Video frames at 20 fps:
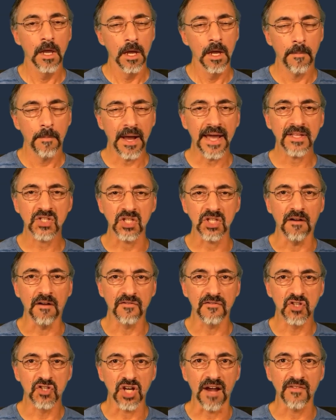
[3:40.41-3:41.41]
By
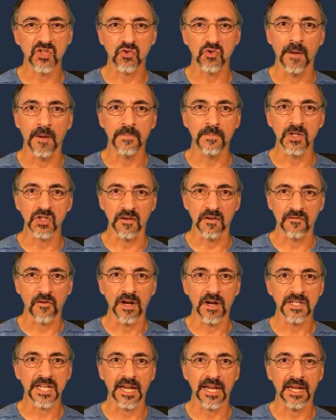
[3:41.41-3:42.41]
itself, JavaScript is a
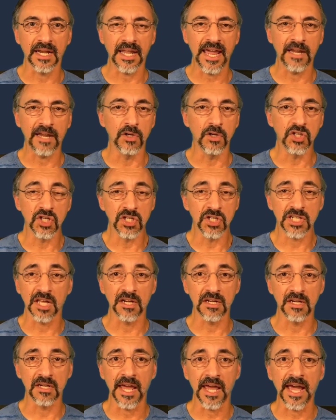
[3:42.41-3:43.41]
front-end language
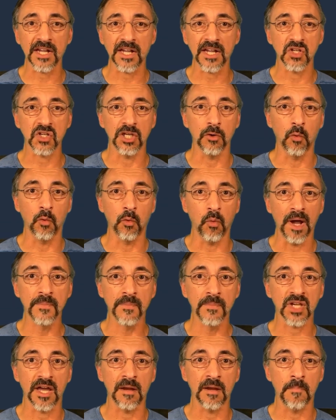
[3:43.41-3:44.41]
intended to execute
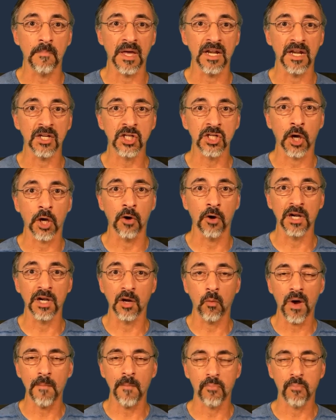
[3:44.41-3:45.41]
website-embedded code in a
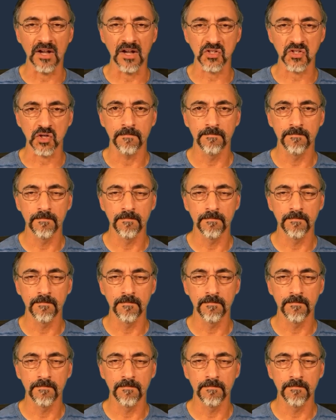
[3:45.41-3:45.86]
web browser.